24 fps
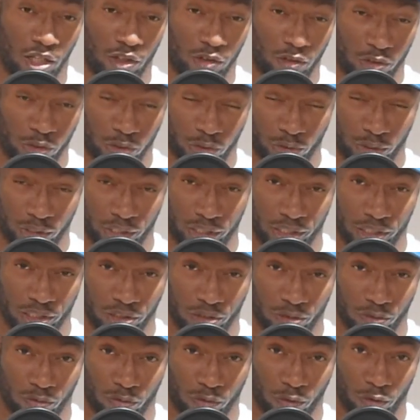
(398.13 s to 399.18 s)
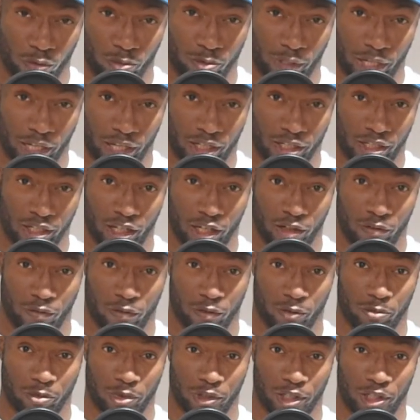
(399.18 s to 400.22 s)
stringing in a full bed and
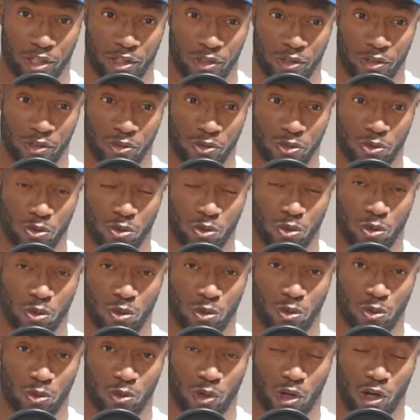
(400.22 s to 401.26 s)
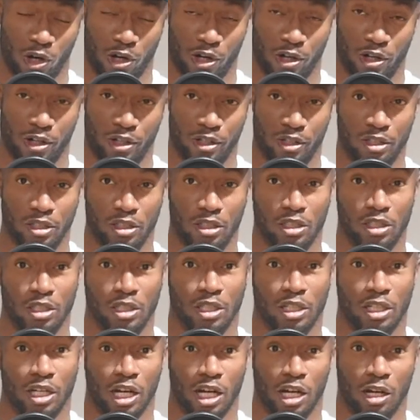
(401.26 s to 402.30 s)
for players who are
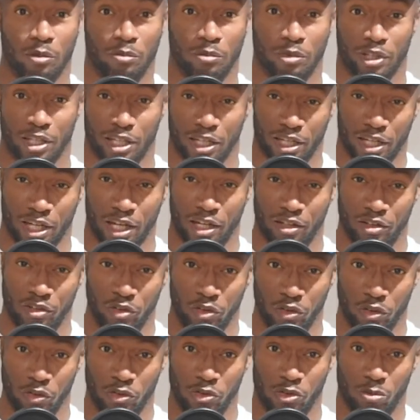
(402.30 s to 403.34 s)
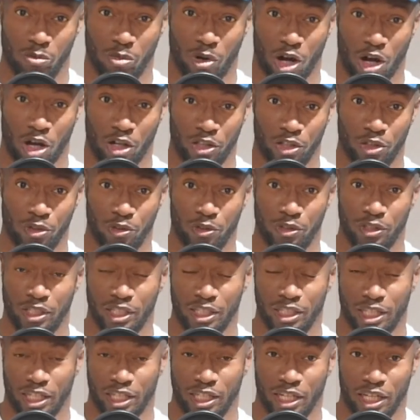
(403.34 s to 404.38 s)
kind of new to poly or
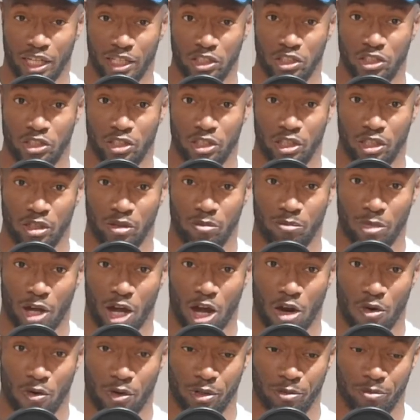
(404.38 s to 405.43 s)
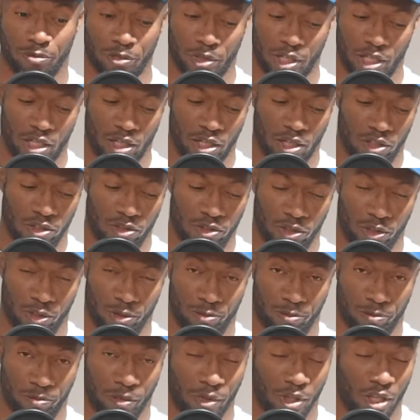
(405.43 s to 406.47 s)
need that extra power.
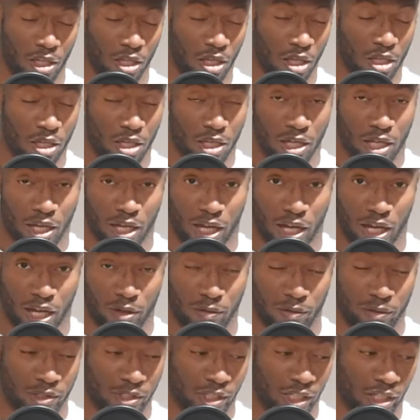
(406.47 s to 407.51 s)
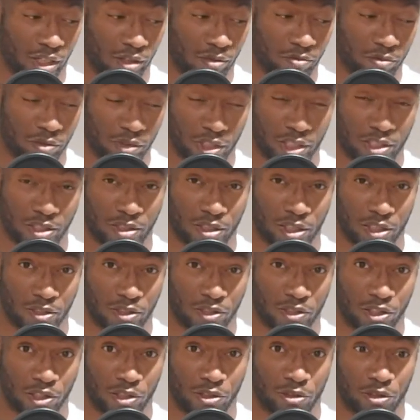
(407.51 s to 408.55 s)
So I would say this
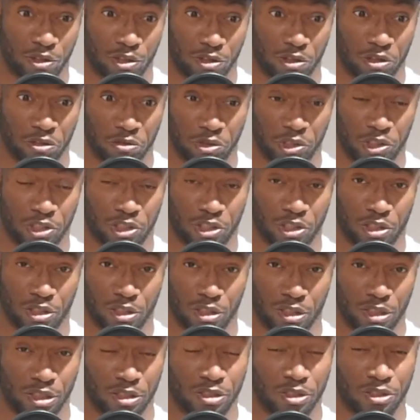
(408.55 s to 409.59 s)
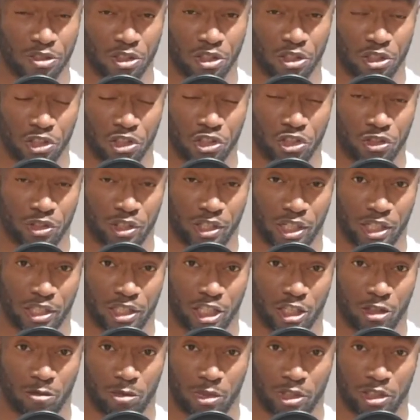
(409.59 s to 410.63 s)
is a good string, I
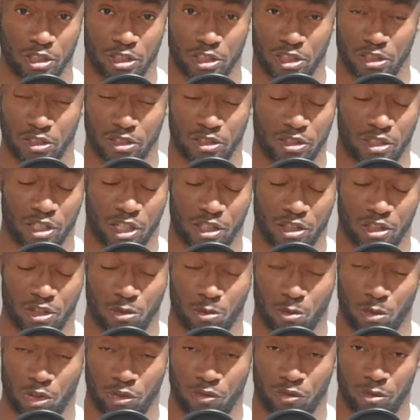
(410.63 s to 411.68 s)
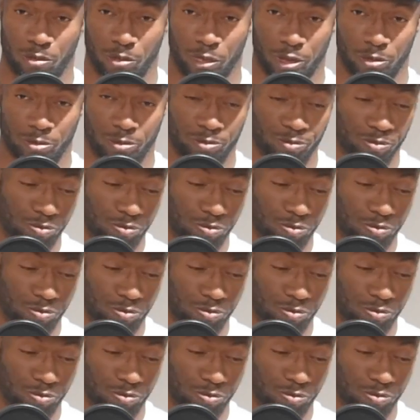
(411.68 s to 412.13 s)
think, but just not the one for me.